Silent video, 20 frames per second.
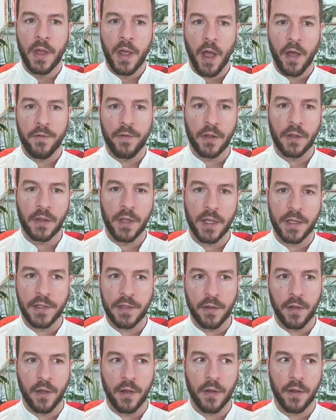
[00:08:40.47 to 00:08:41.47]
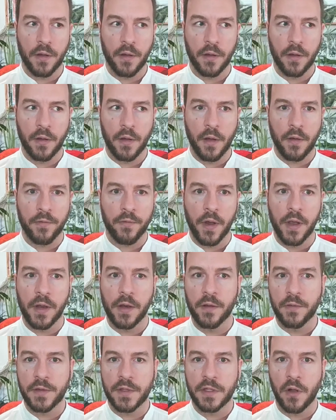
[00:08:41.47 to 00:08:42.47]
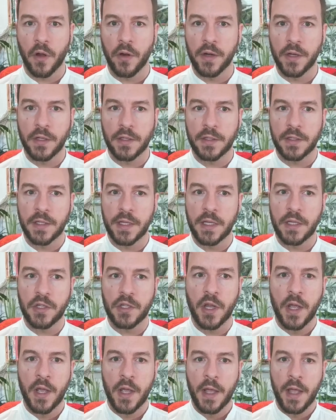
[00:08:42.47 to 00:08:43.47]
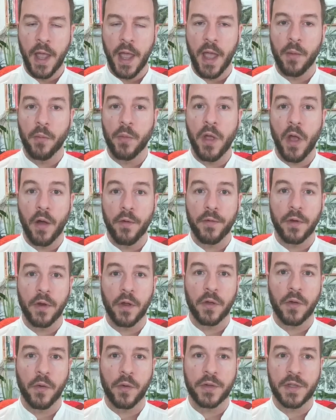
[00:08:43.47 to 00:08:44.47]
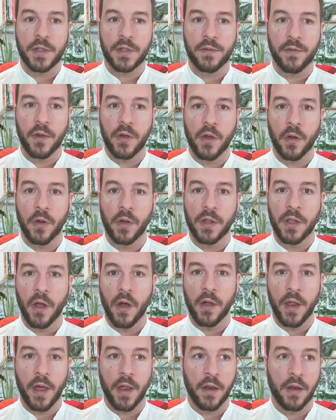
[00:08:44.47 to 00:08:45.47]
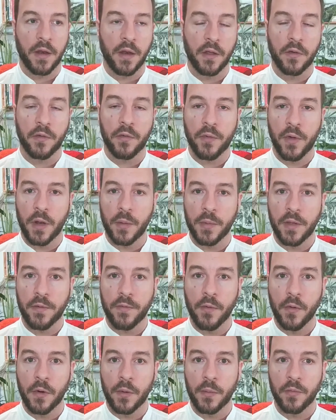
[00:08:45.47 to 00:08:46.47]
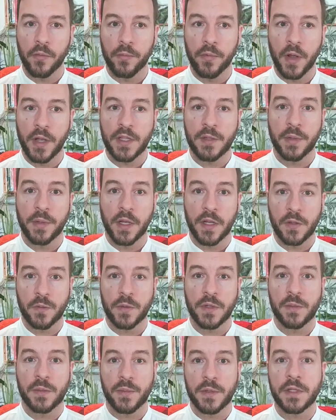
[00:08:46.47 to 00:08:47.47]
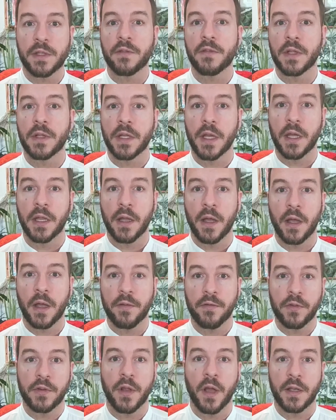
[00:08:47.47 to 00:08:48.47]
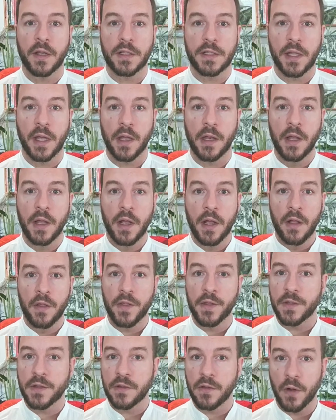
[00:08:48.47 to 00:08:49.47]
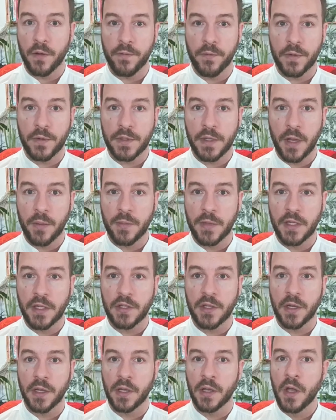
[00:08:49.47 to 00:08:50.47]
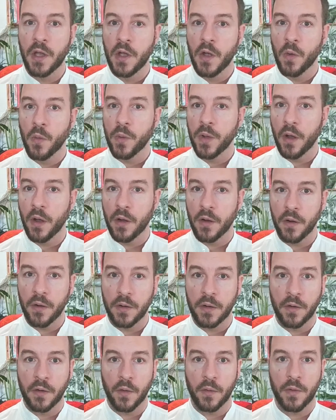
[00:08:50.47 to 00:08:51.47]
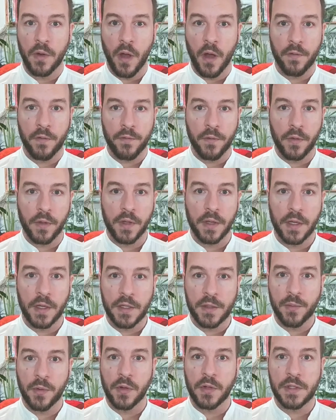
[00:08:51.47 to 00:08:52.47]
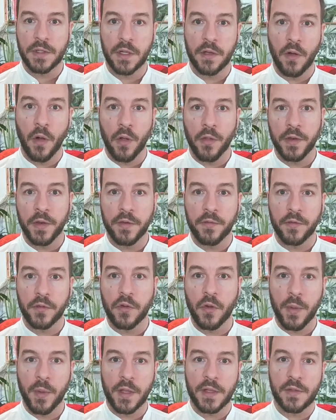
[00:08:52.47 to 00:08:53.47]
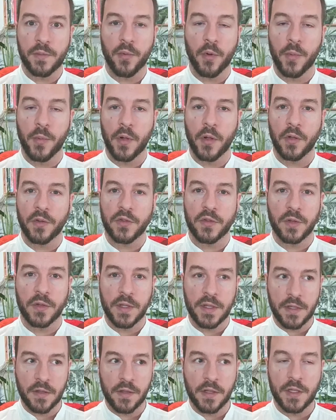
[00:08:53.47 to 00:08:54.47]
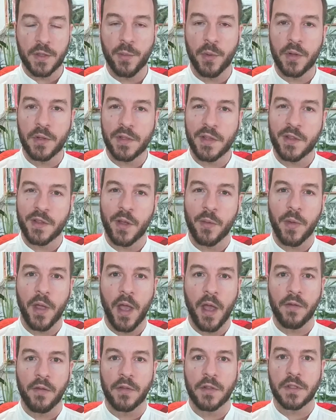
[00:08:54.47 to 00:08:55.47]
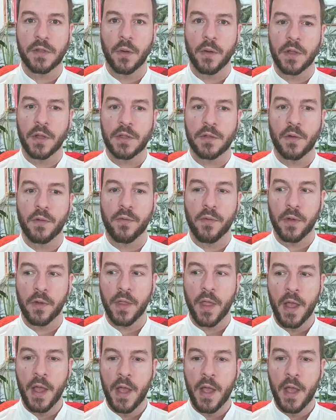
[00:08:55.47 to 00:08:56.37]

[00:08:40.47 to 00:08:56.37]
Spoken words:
I felt less afraid of starting to teach. And we offered our courses very early on at an incredibly affordable price because we specifically advertised that this is our first time teaching. We are, not fully experienced in all the different domains of permaculture. These are the experiences that we have, and so on and so forth.